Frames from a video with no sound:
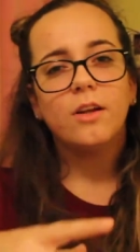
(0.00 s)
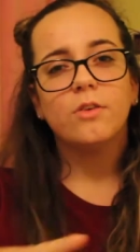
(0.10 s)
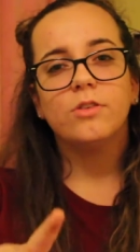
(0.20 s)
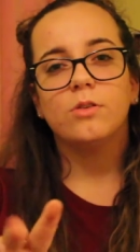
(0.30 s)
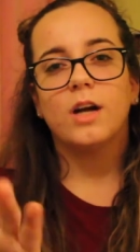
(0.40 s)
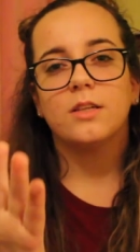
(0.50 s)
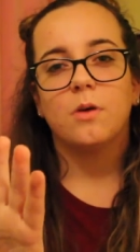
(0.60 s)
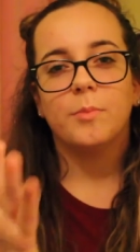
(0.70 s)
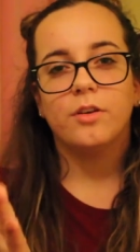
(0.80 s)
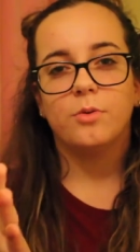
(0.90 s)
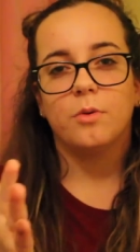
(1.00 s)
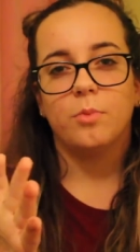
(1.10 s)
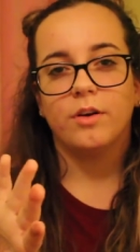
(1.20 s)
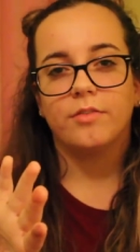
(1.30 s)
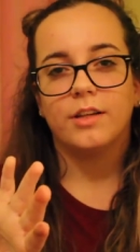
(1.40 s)
know if you guys want me to do a
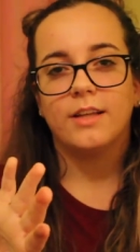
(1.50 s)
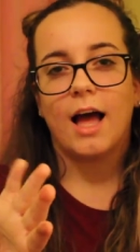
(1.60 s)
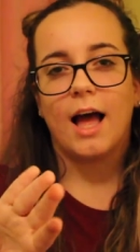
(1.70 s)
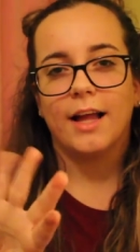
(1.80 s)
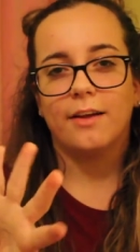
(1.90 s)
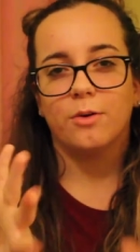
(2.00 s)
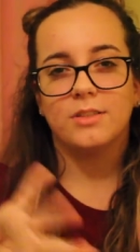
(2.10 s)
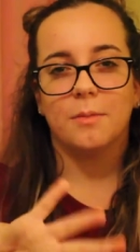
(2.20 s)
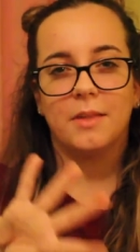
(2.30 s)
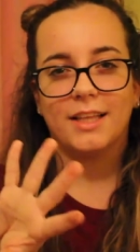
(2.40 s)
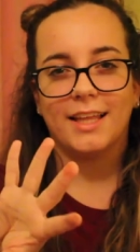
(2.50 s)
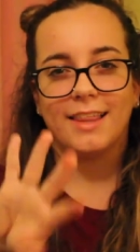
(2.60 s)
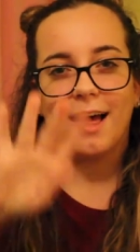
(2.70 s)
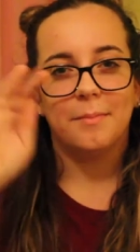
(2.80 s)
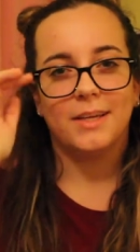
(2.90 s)
boyfriend tag or something like
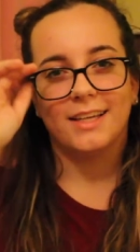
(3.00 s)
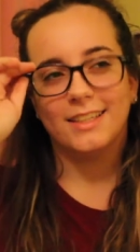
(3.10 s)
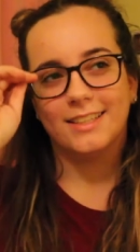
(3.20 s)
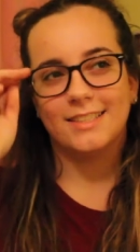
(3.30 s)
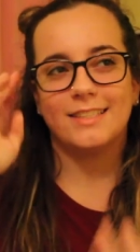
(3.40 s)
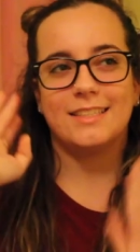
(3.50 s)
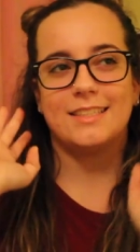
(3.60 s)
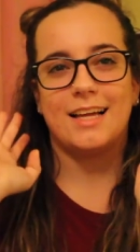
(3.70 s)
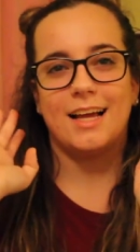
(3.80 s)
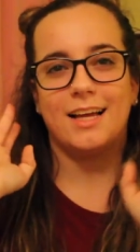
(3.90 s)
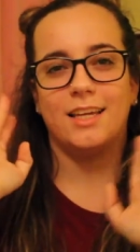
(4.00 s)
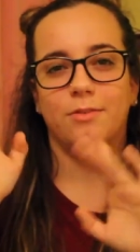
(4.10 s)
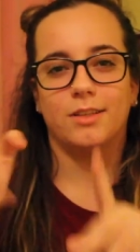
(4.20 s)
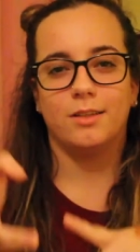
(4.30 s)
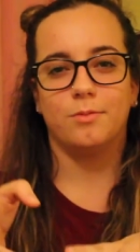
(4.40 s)
that because
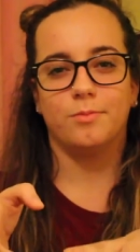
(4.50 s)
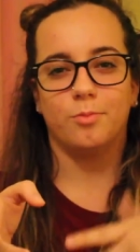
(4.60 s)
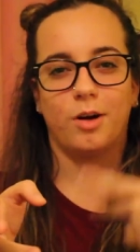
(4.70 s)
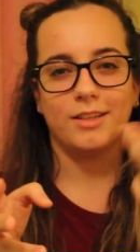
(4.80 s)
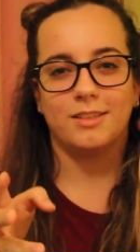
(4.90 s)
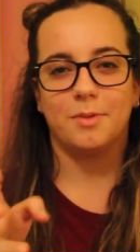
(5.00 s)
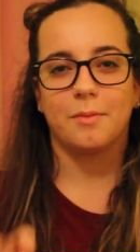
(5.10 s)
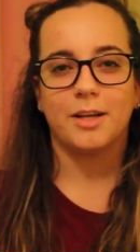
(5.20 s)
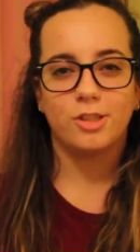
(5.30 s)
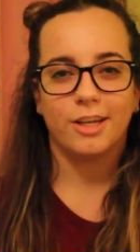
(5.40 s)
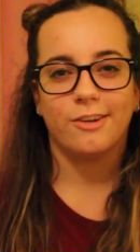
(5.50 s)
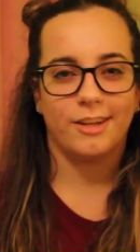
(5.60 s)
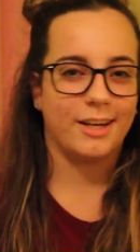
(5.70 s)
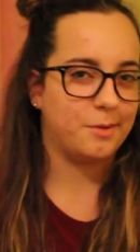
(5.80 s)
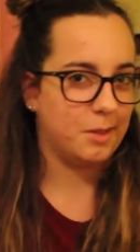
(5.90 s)
he really wants to be on my channel
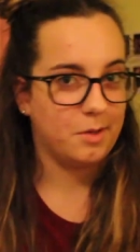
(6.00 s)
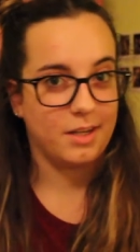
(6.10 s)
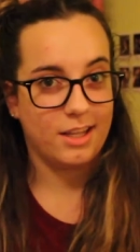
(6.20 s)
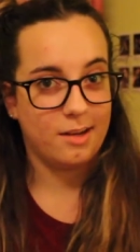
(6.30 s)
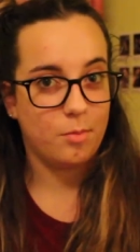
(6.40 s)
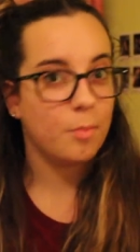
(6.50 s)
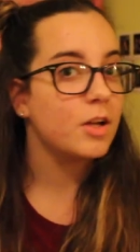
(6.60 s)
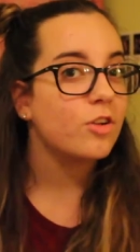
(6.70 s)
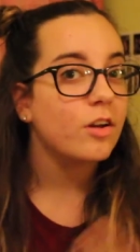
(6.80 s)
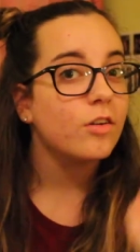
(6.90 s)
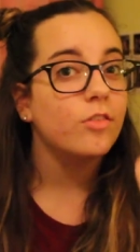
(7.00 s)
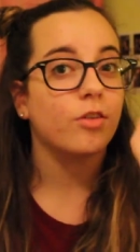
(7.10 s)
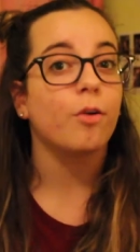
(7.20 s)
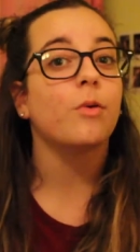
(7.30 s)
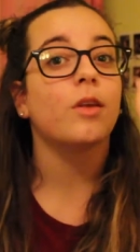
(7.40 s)
and I really want to get him on my channel,
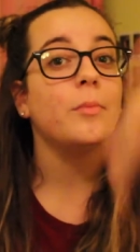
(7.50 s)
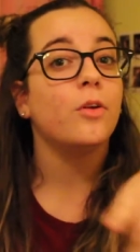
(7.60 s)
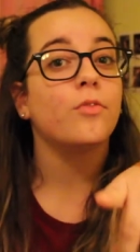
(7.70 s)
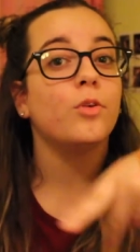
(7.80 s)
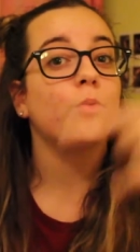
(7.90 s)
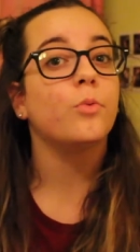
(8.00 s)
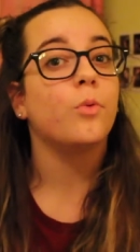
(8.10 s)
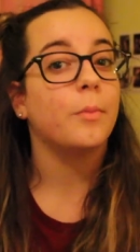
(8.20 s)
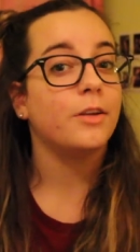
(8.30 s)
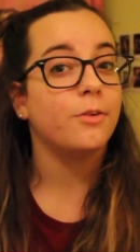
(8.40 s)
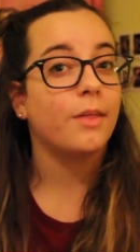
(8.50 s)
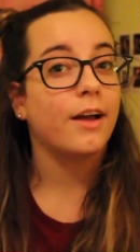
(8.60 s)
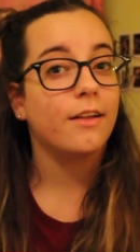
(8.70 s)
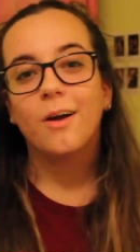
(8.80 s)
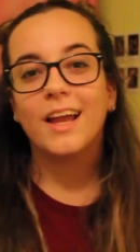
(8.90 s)
so let me know if you want me to do
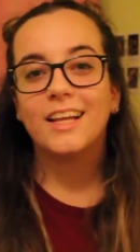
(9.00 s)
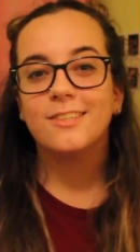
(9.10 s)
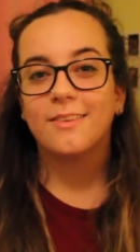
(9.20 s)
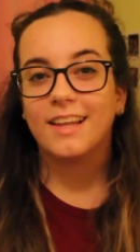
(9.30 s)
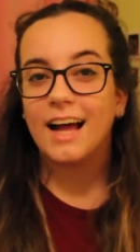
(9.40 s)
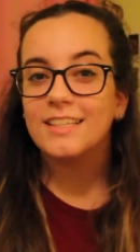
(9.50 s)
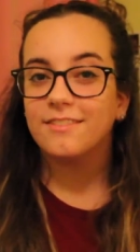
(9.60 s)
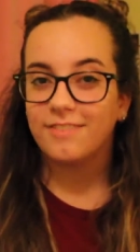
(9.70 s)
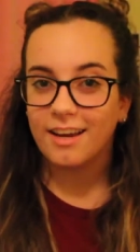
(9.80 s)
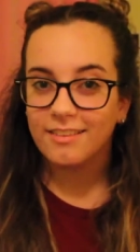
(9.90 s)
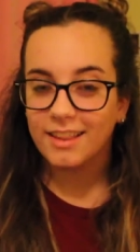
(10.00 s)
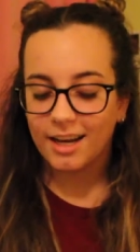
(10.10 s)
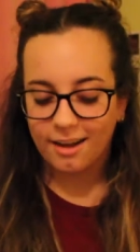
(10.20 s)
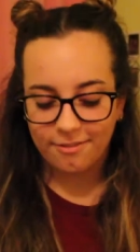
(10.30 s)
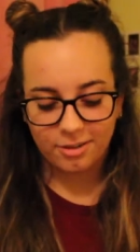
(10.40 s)
that. Okay, and so the last and final thing
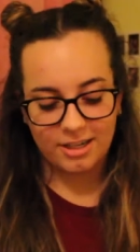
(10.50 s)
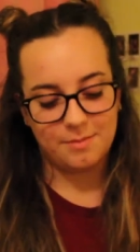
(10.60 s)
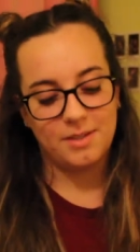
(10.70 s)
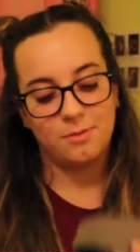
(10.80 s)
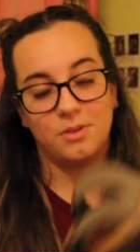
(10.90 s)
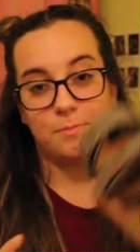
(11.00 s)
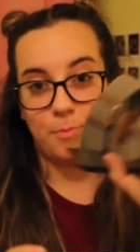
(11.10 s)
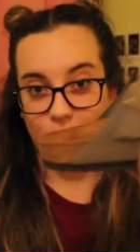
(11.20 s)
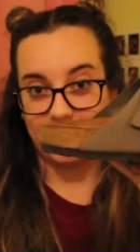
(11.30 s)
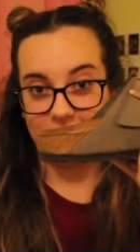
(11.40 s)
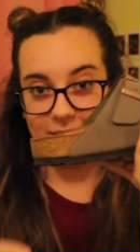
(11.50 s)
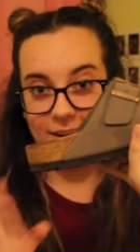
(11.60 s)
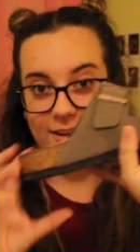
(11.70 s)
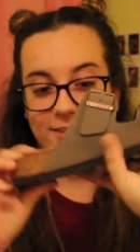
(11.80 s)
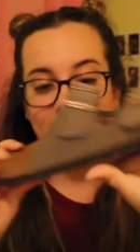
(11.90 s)
that I got for Christmas was broken
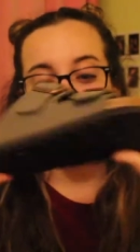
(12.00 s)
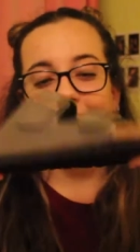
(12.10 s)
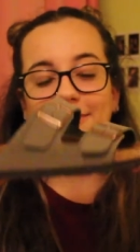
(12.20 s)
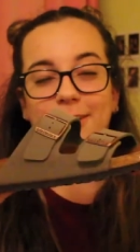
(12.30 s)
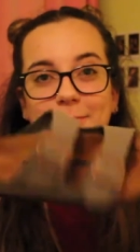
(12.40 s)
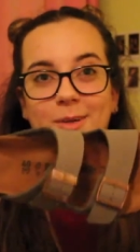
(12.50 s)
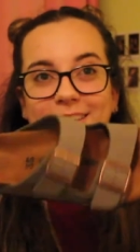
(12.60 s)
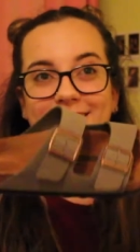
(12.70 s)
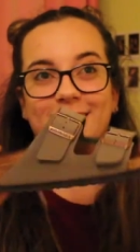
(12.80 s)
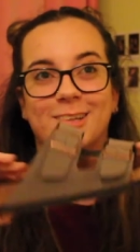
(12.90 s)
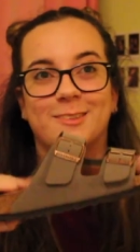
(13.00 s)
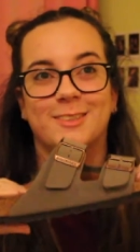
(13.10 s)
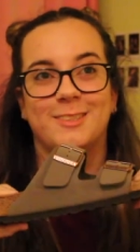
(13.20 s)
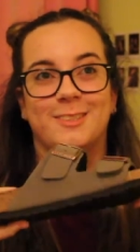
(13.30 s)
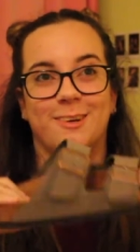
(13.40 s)
stocks. I've wanted Birkenstocks
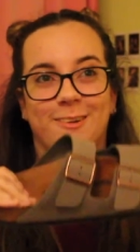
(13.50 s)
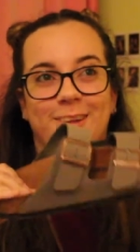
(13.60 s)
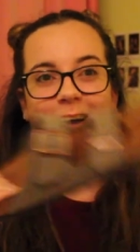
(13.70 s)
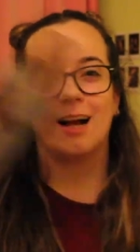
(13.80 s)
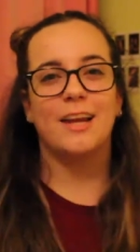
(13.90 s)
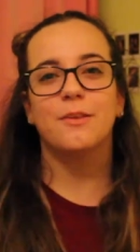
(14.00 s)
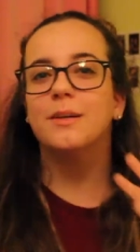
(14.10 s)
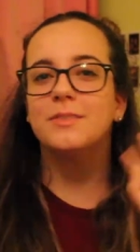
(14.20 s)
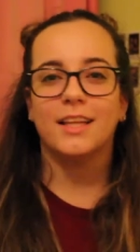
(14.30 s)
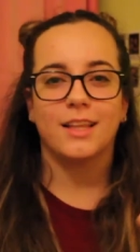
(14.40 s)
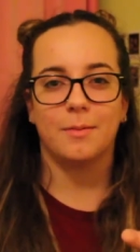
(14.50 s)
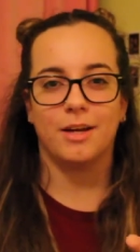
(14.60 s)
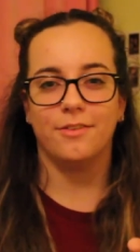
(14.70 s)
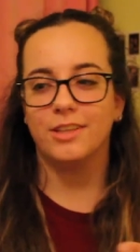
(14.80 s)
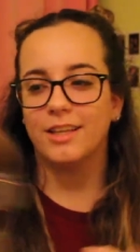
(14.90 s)
for so long. I know that I'm saying that
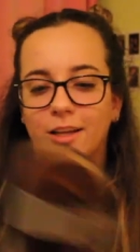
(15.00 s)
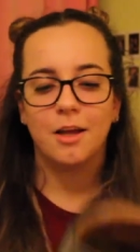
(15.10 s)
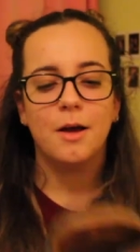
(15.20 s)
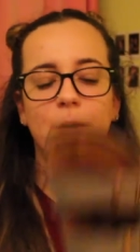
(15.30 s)
about everything,